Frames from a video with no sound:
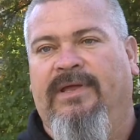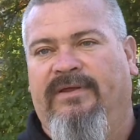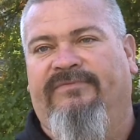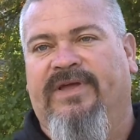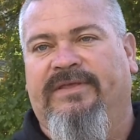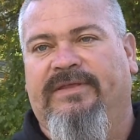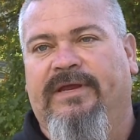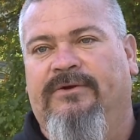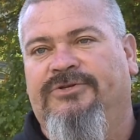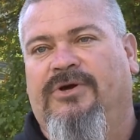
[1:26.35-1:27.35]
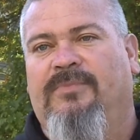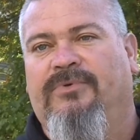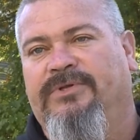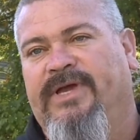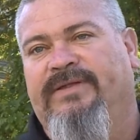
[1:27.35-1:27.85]
In the event that they don't show up,
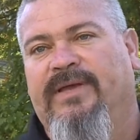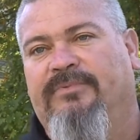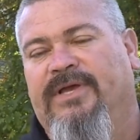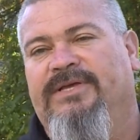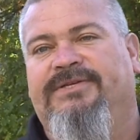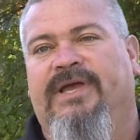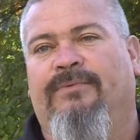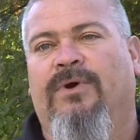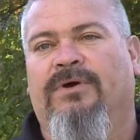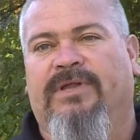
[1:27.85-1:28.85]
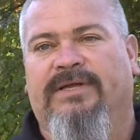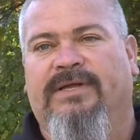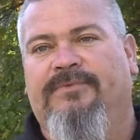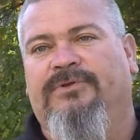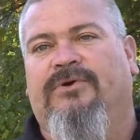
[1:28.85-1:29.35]
we'll take their place and we'll
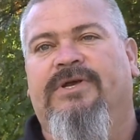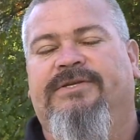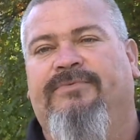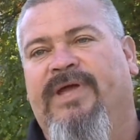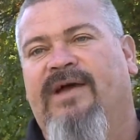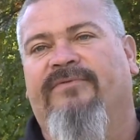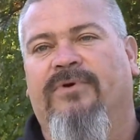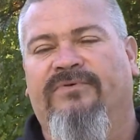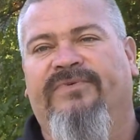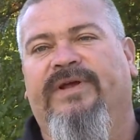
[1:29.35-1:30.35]
collect up the toys and we have our own